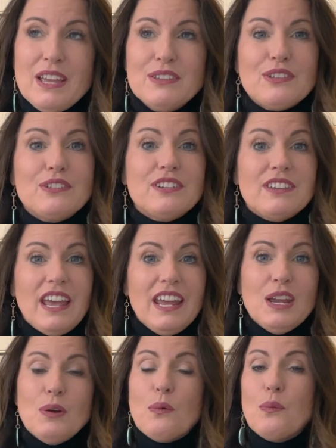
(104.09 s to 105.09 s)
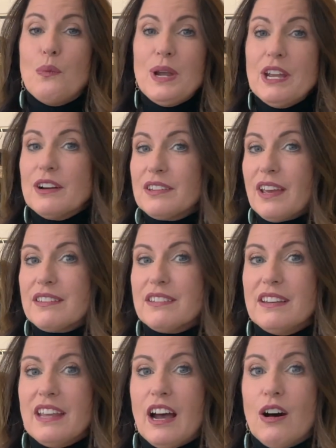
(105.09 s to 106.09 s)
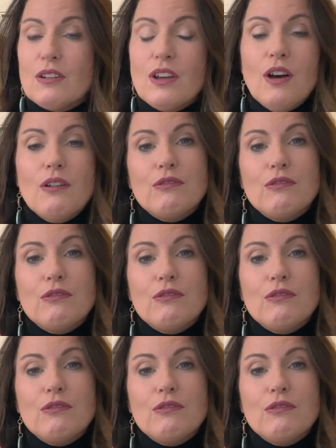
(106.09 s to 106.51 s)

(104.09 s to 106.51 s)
So today we are testing out